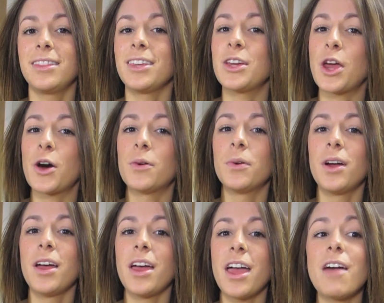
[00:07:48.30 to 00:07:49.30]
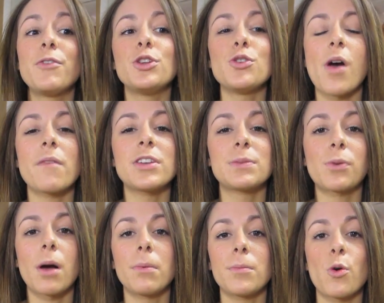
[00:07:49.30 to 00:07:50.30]
you know, if you do have this
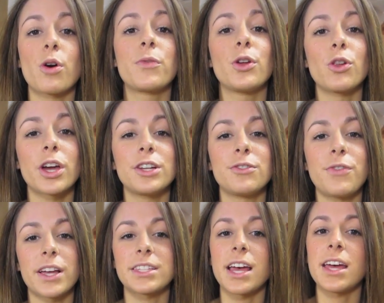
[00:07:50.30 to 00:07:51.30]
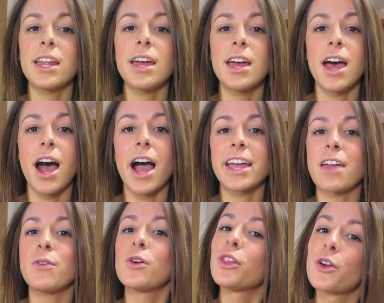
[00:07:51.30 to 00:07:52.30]
problem or if you're looking to fix it, I
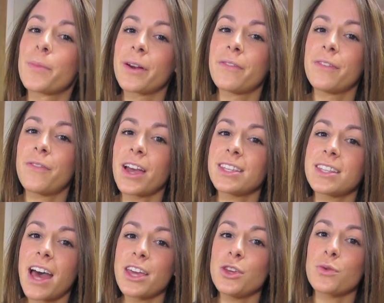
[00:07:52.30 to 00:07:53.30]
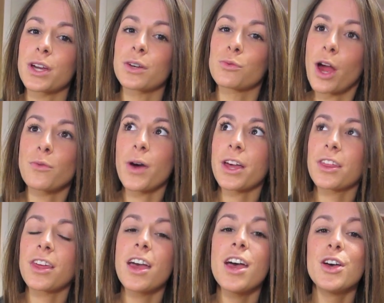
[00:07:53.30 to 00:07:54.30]
gave you a little bit of advice that you can run with.
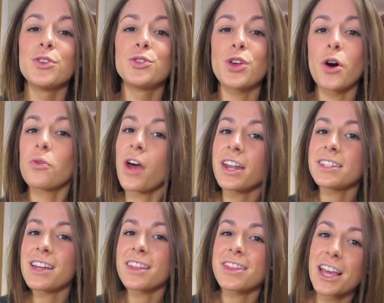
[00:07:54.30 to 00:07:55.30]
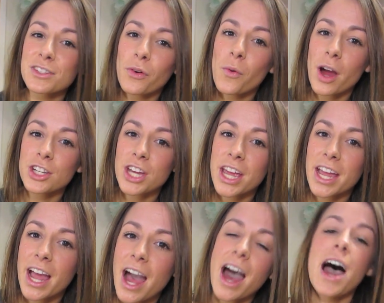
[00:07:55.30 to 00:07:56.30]
So that is it. Thanks for
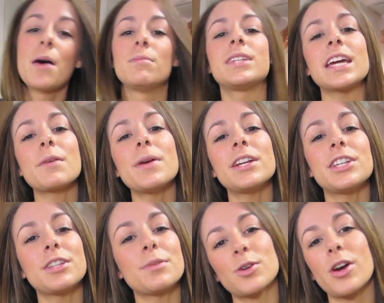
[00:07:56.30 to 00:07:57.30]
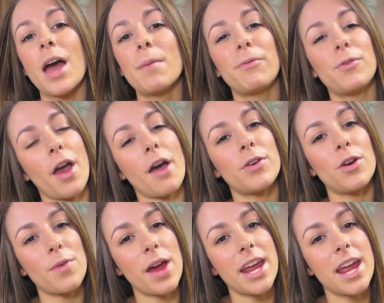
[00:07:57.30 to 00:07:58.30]
watching. Take a minute to subscribe if you haven't
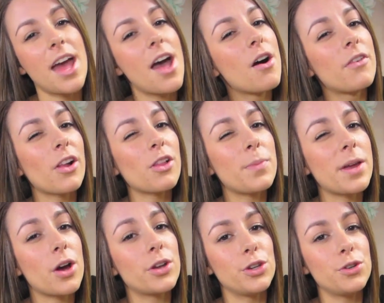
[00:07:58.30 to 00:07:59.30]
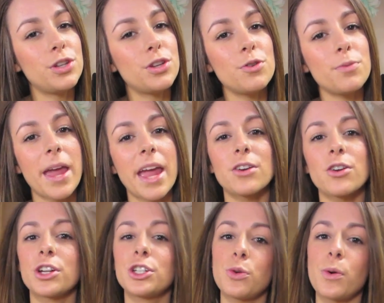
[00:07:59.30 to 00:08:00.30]
already. Follow me on YouTube and
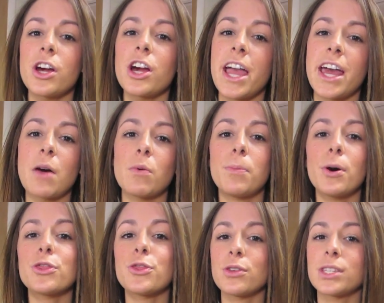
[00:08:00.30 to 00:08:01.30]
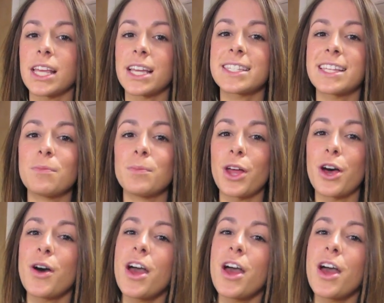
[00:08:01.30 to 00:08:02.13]
on Twitter, and I will put those links down below.